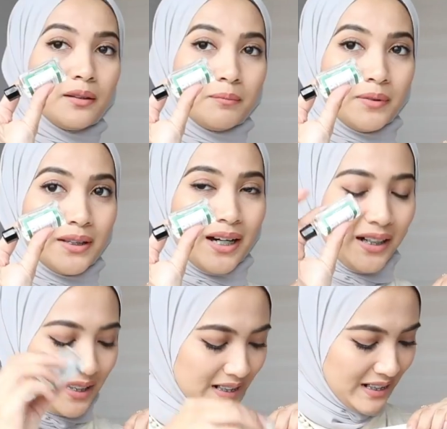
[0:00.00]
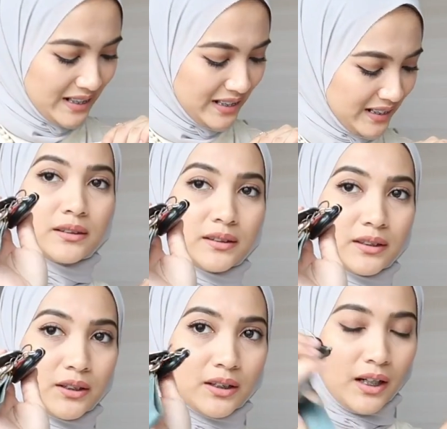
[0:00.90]
minyak angin tadi,
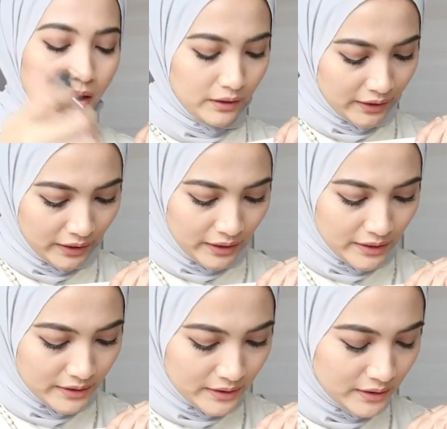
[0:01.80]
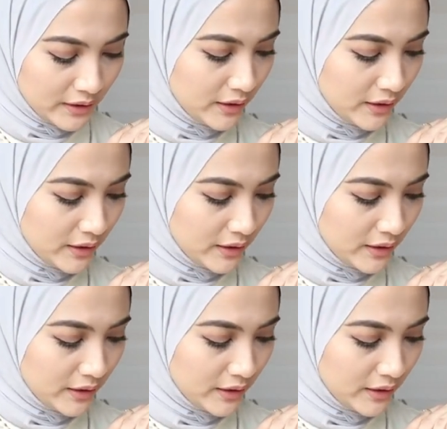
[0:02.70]
car keys.